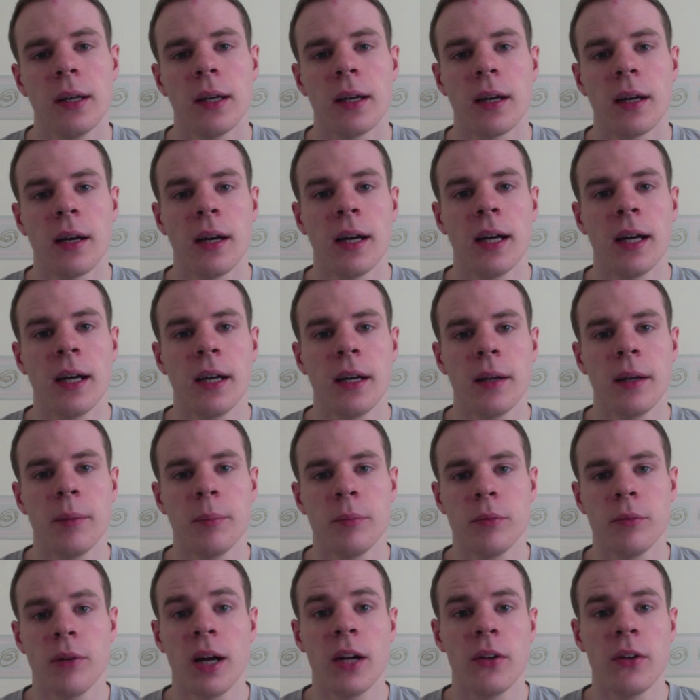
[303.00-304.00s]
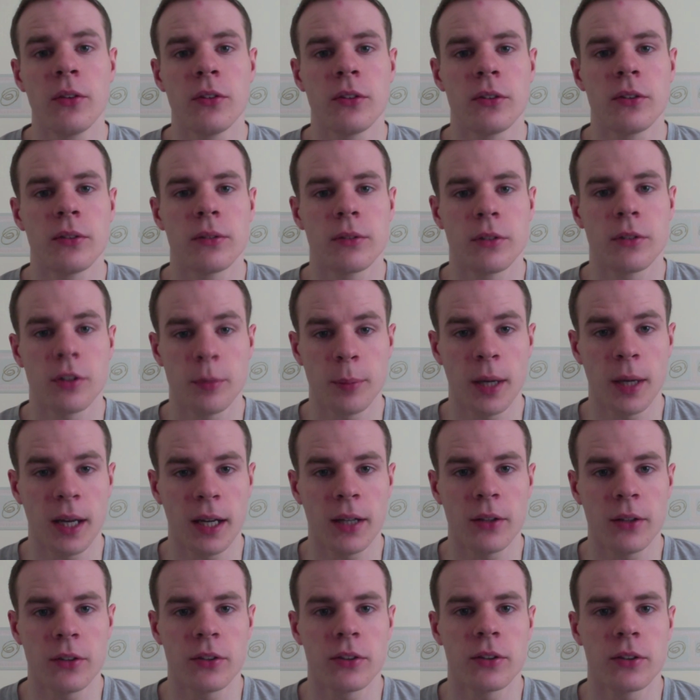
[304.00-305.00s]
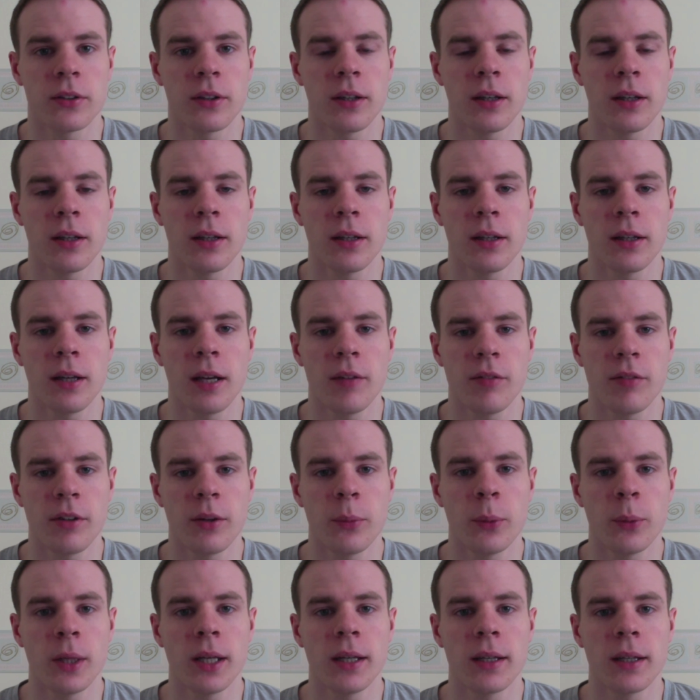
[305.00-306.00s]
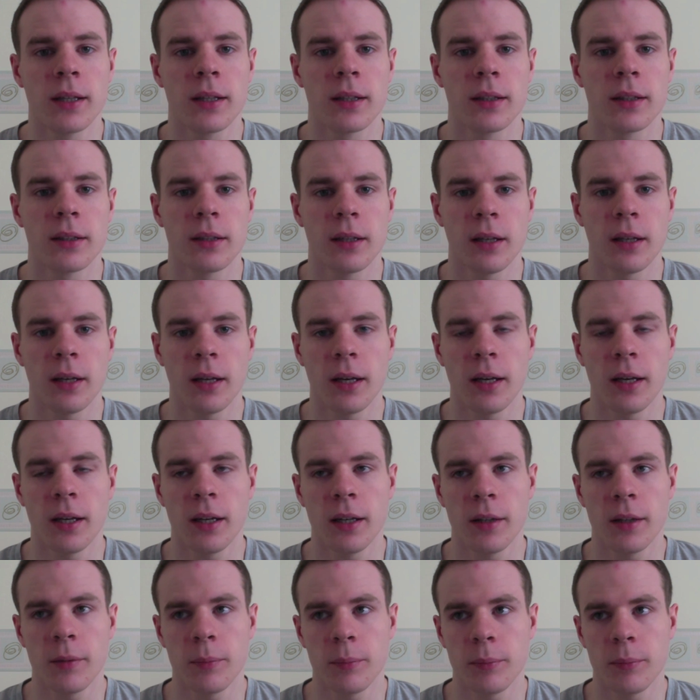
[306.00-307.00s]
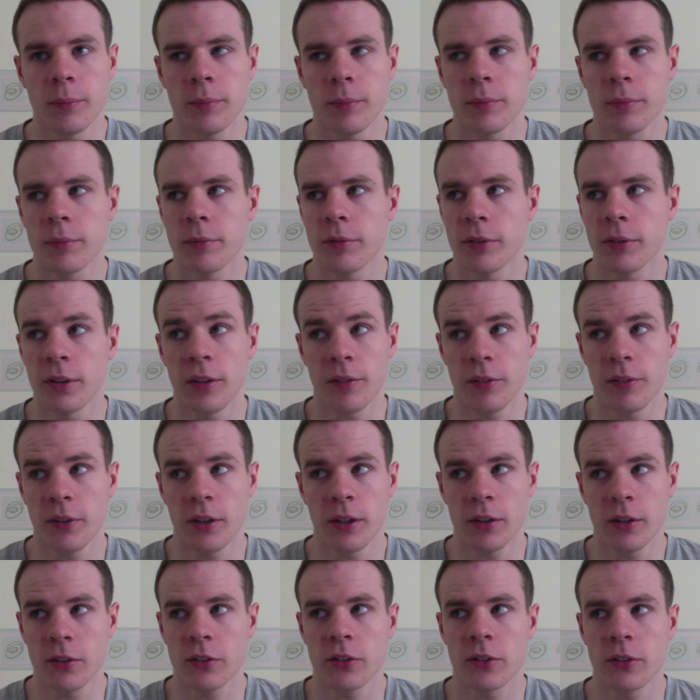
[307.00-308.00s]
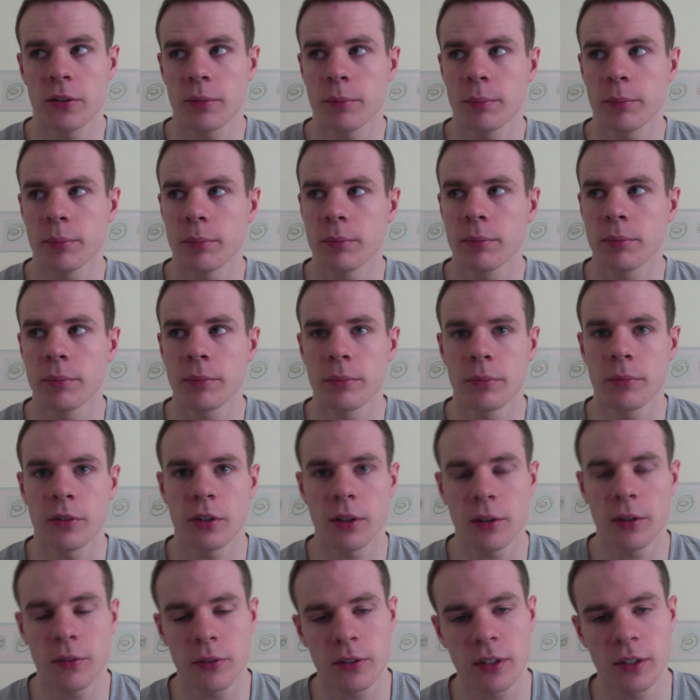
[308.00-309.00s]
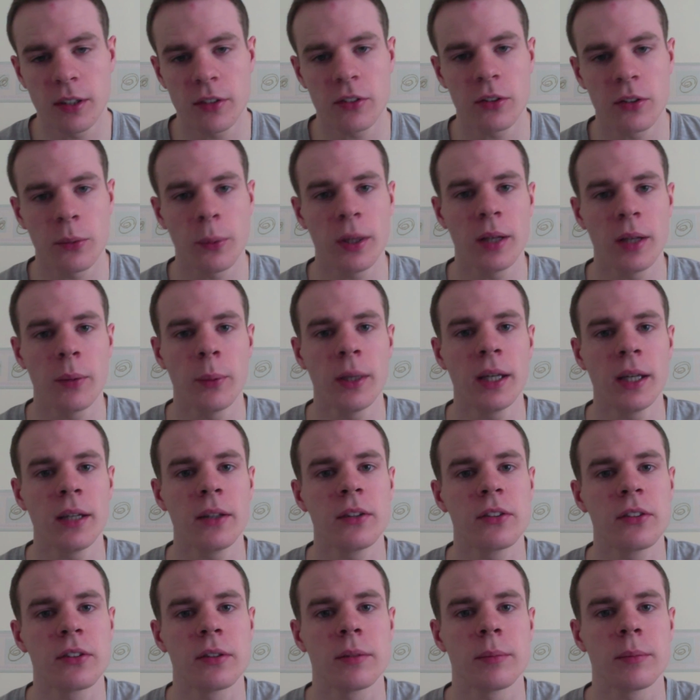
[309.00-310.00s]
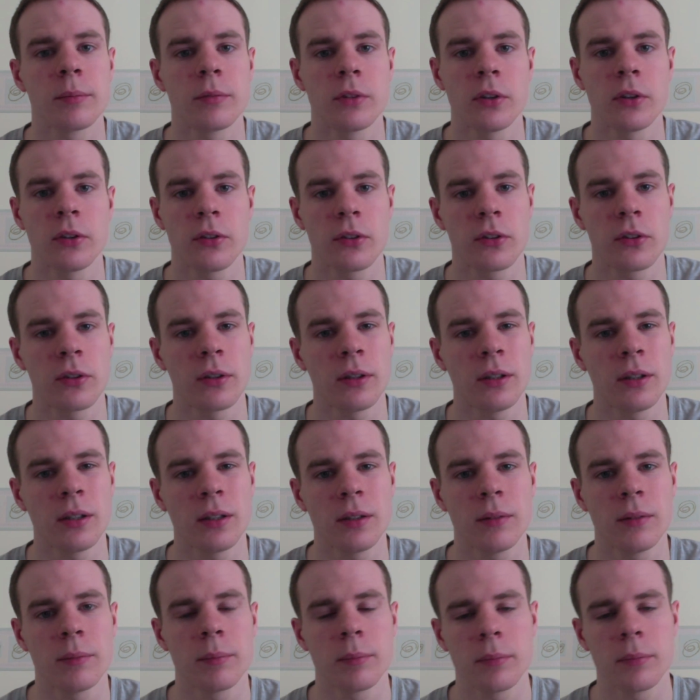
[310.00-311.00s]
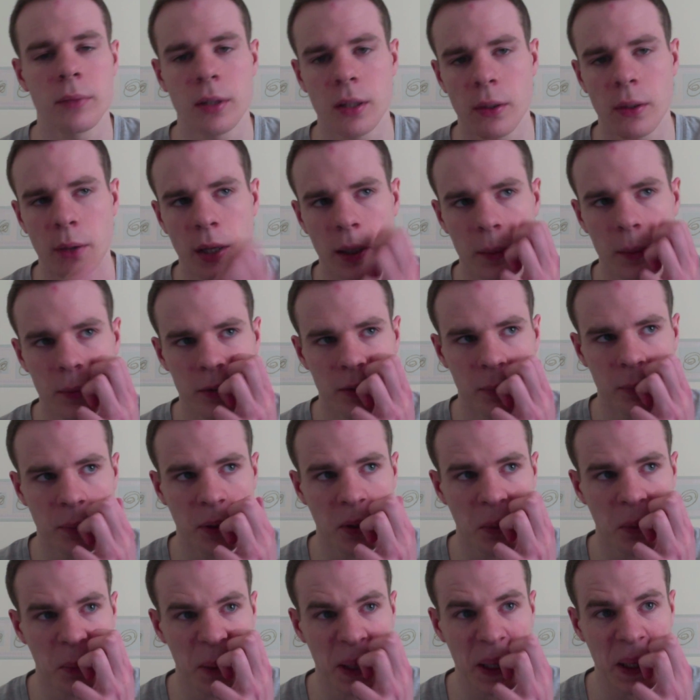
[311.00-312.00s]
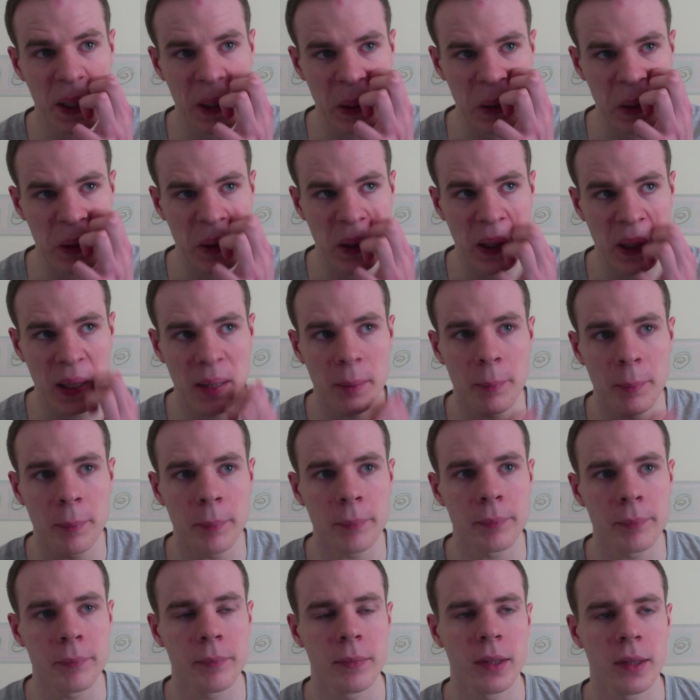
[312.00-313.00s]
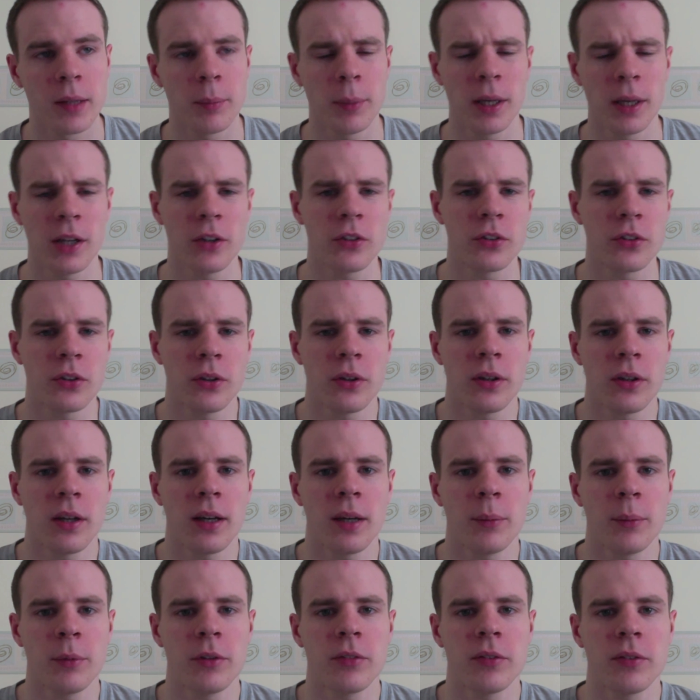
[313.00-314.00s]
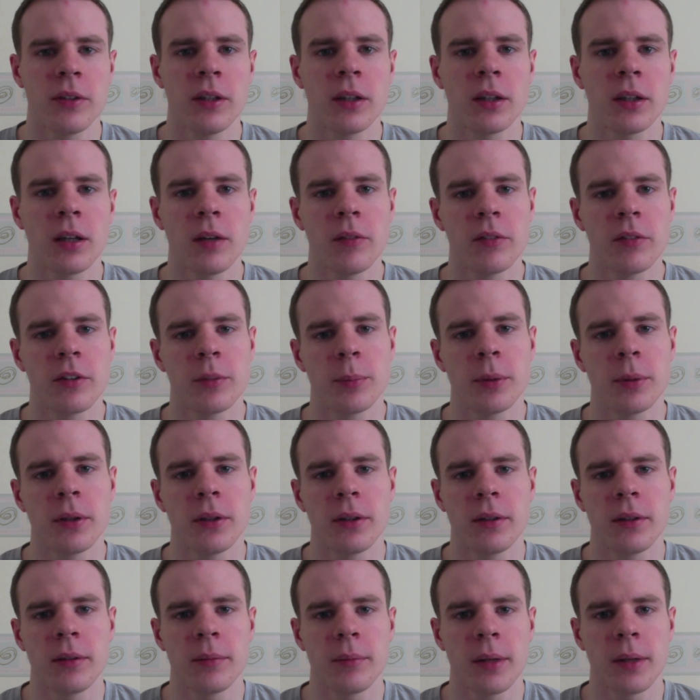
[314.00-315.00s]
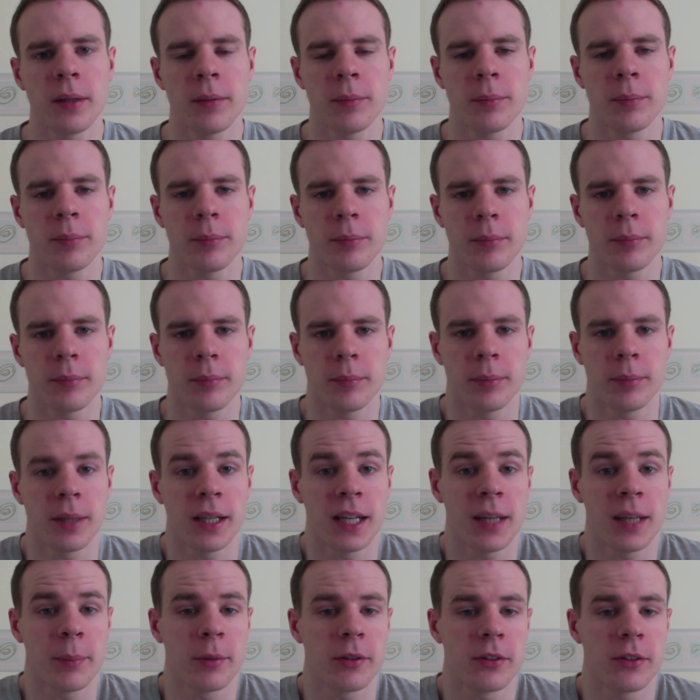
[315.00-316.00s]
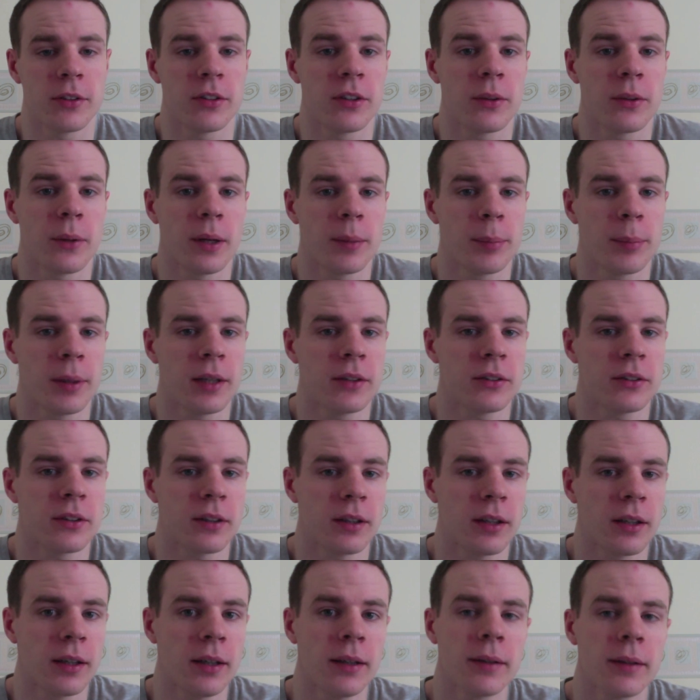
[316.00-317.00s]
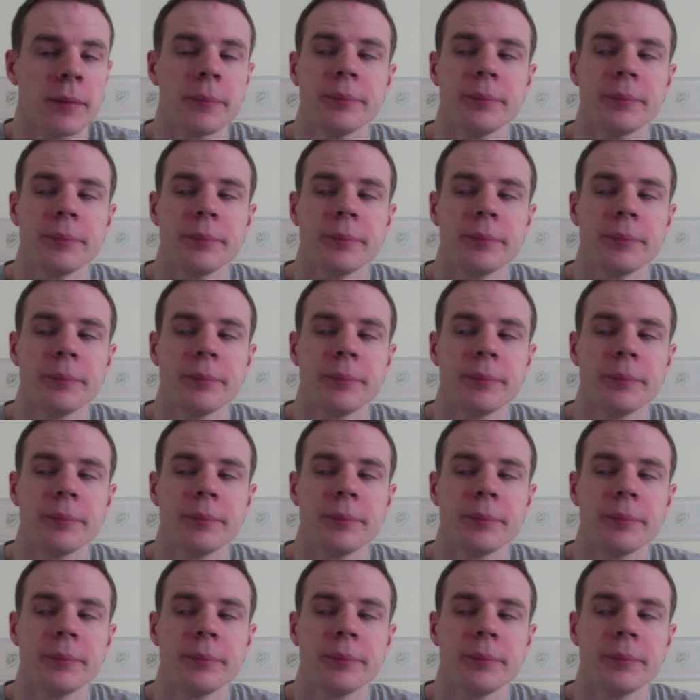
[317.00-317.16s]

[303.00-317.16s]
round to my house every week for the first sort of 6 to 8 weeks, just to help support me and make sure that I was feeling comfortable and being able to do it, basically.